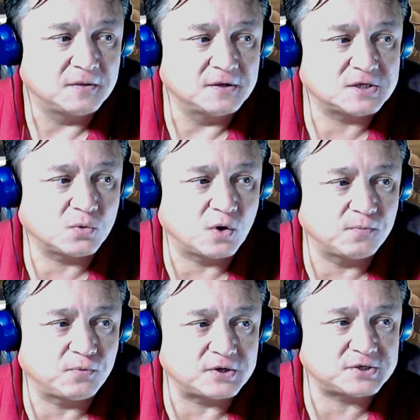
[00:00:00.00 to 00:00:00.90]
This is a
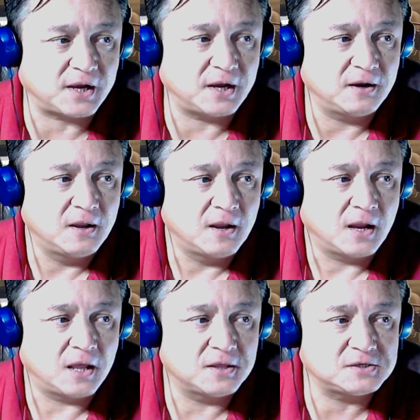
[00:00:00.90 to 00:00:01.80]
WordPress site,
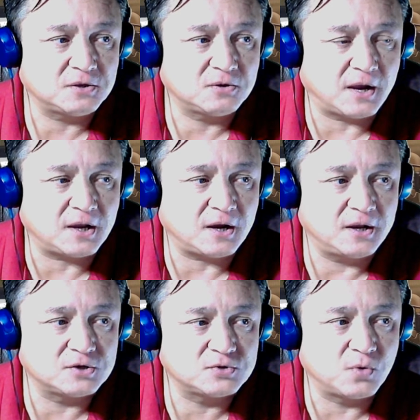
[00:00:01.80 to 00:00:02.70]
and this little icon
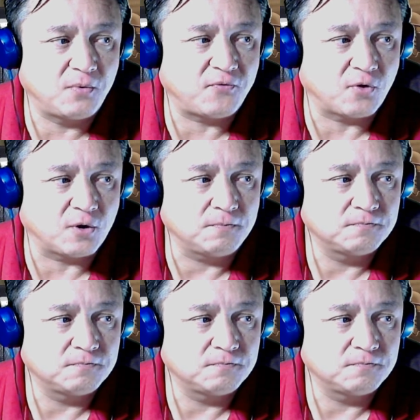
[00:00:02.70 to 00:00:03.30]
here is RoboForm.